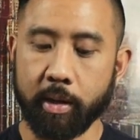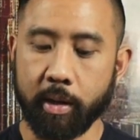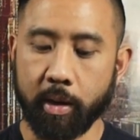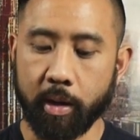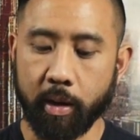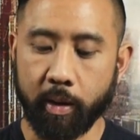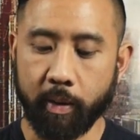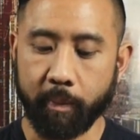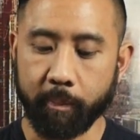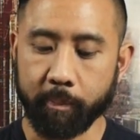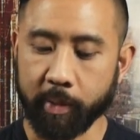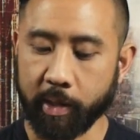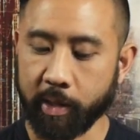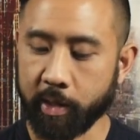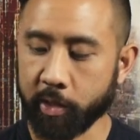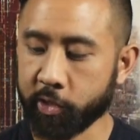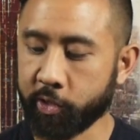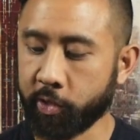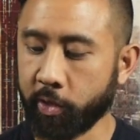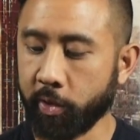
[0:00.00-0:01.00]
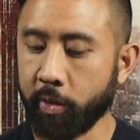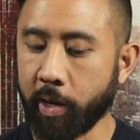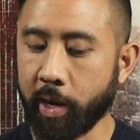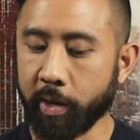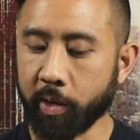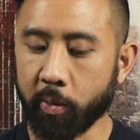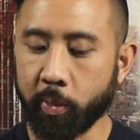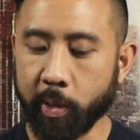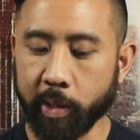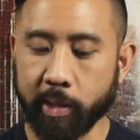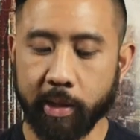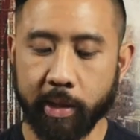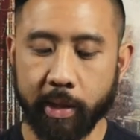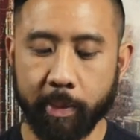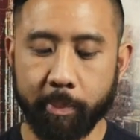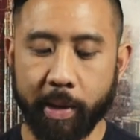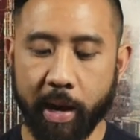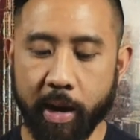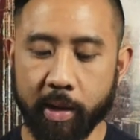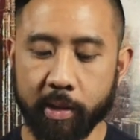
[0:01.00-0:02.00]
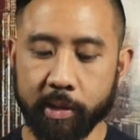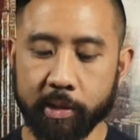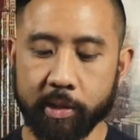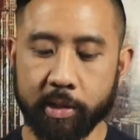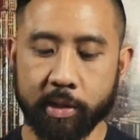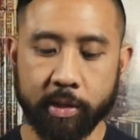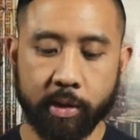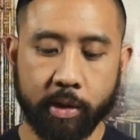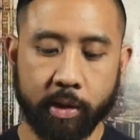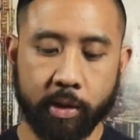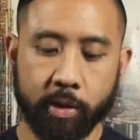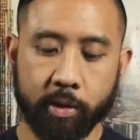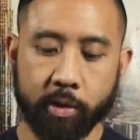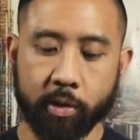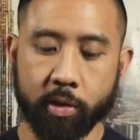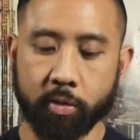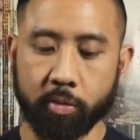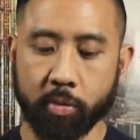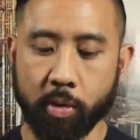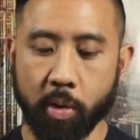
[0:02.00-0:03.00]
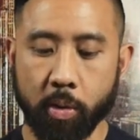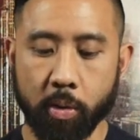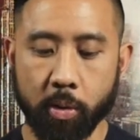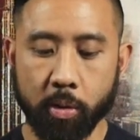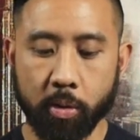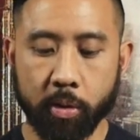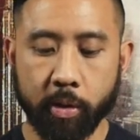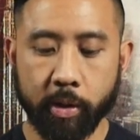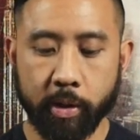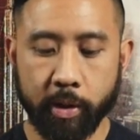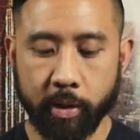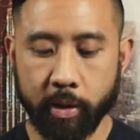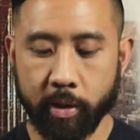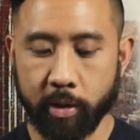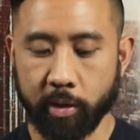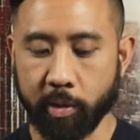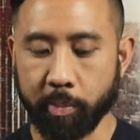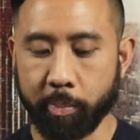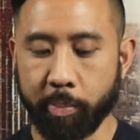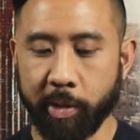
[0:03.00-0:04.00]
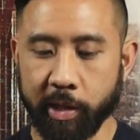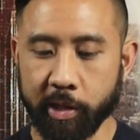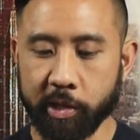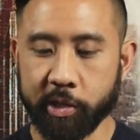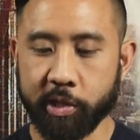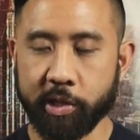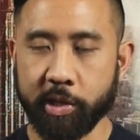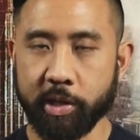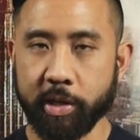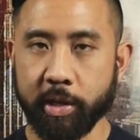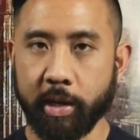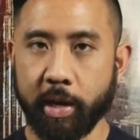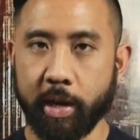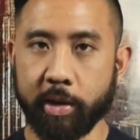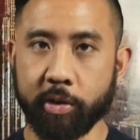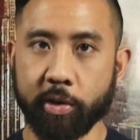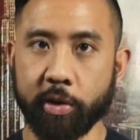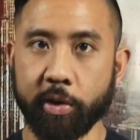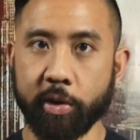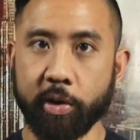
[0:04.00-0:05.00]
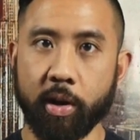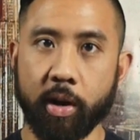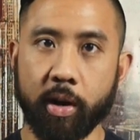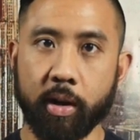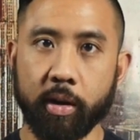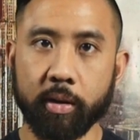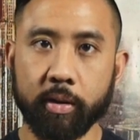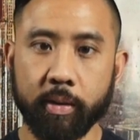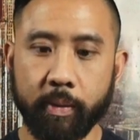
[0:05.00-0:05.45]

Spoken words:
And I'll show you how to quickly balance your roll, your pitch, and your yaw.